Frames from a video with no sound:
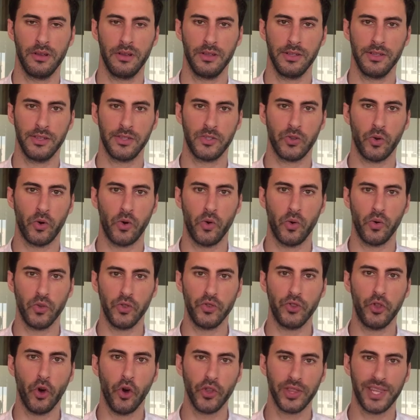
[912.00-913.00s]

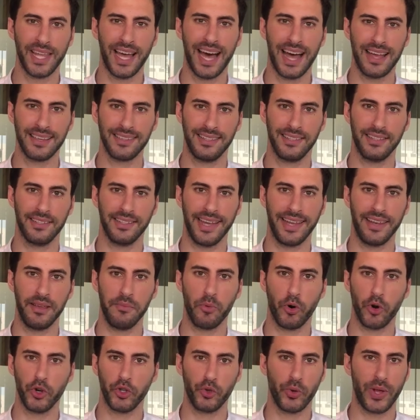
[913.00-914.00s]
So don't hustle
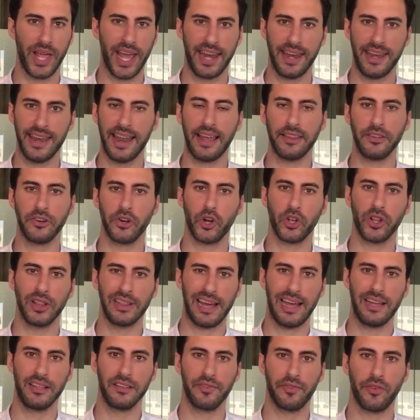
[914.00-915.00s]
anymore to get another
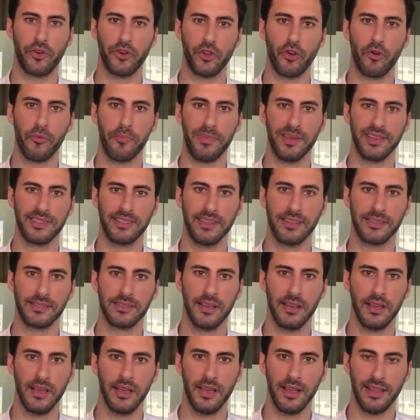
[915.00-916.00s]
client for your
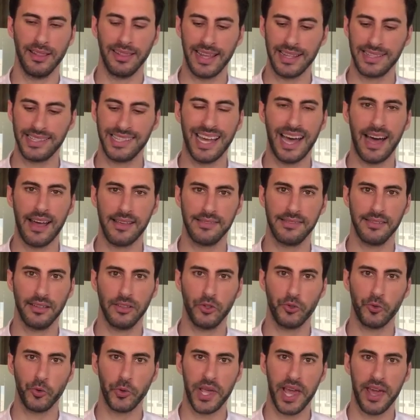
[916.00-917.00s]
business. Let's hustle
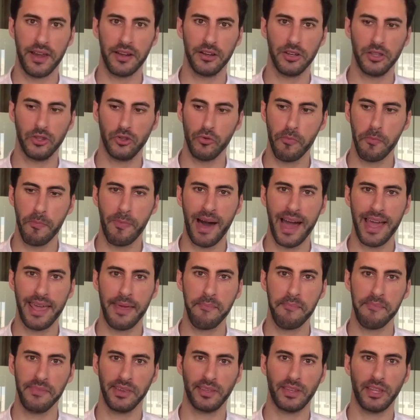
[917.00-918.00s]
together to buy
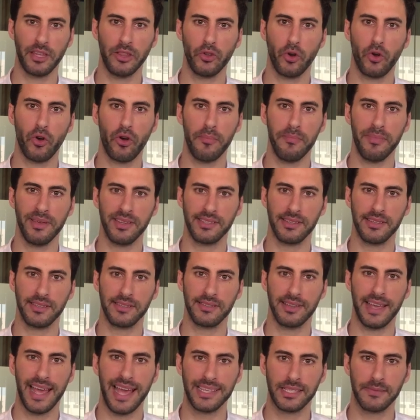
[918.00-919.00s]
a million dollar
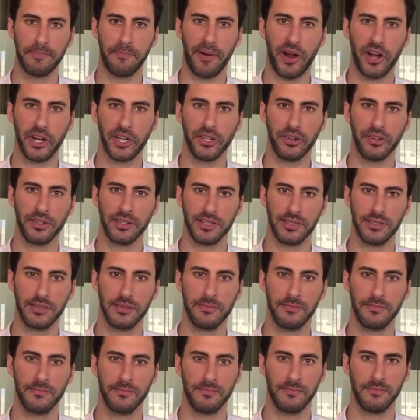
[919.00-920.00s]
business as
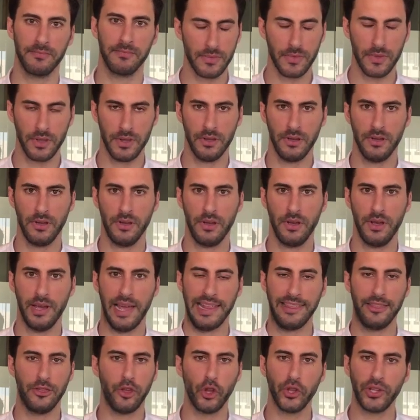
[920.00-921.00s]
partners.
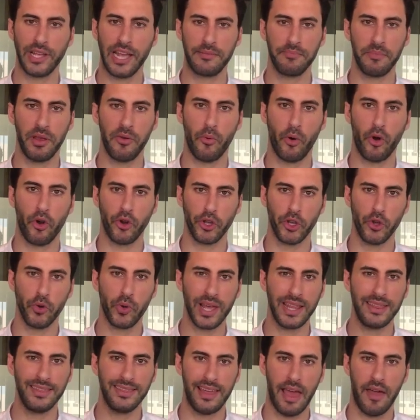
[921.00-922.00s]
And don't get me wrong, you
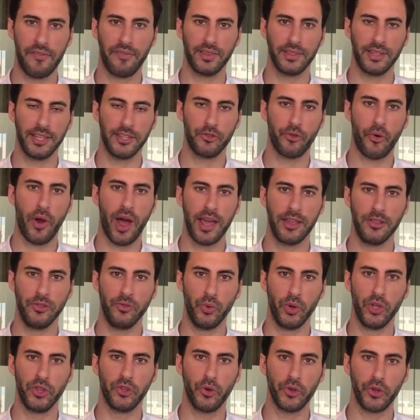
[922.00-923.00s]
can definitely try and
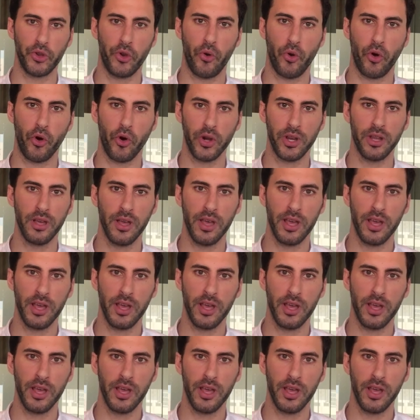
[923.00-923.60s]
do it on your own